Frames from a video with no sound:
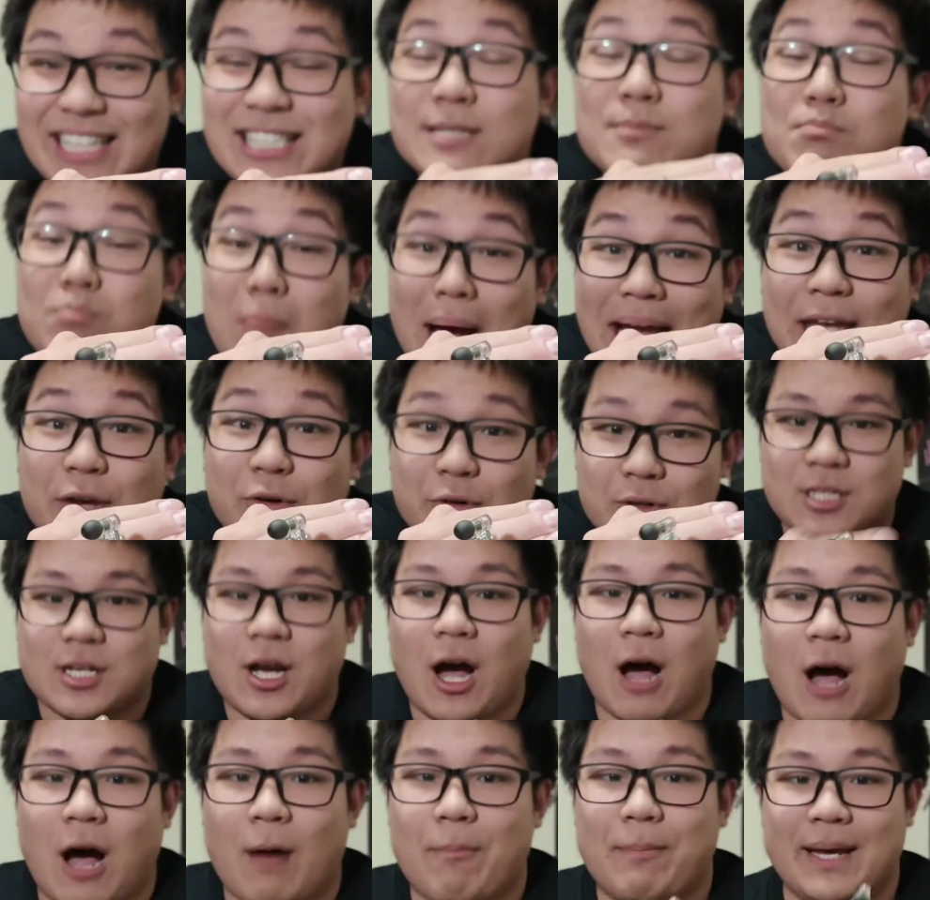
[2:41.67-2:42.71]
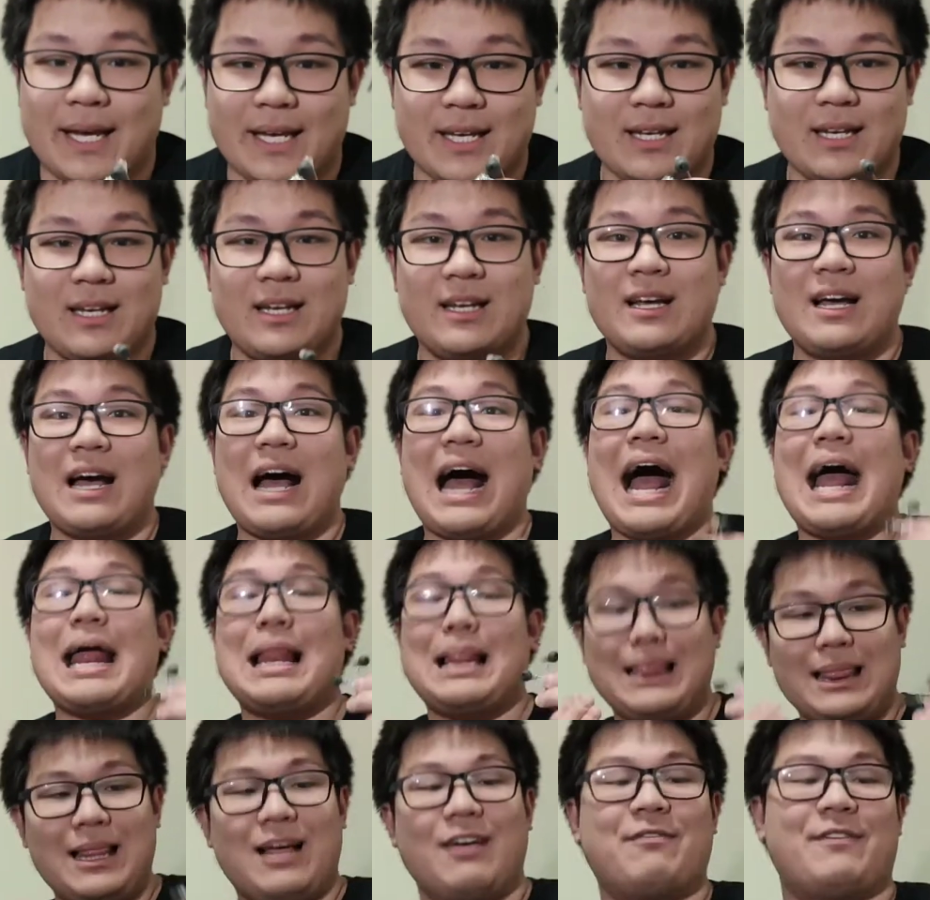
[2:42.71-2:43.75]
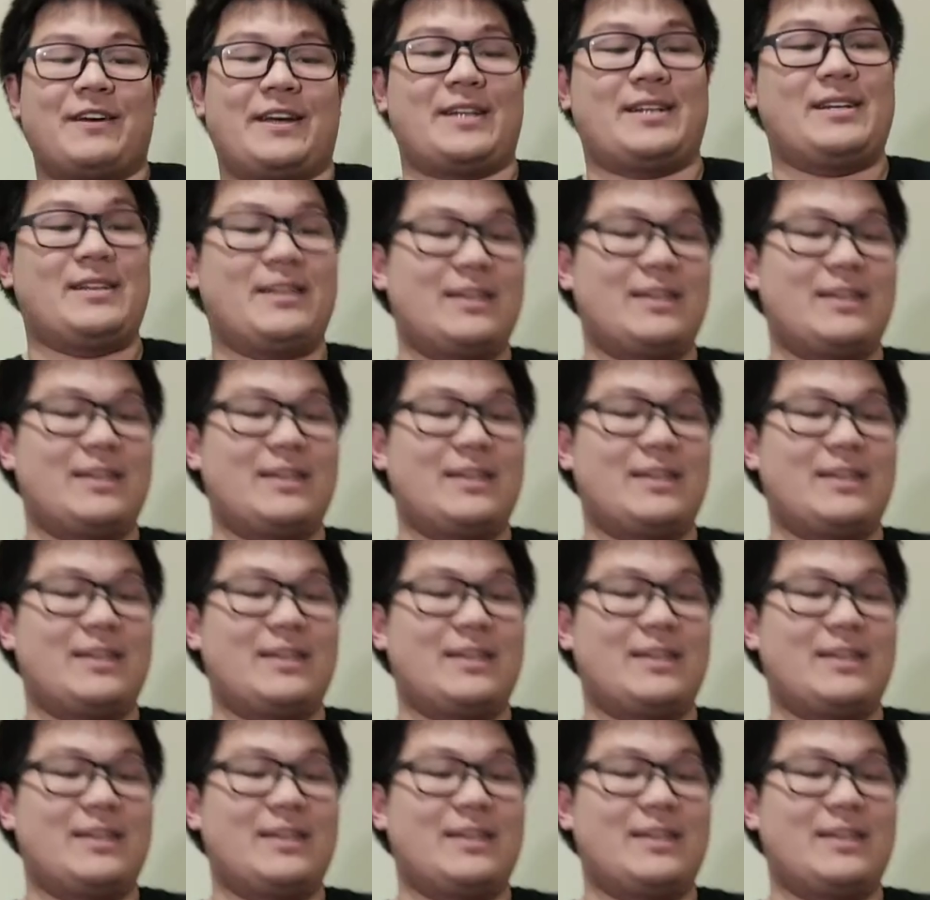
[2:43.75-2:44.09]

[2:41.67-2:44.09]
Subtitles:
It's microscopic. I love it.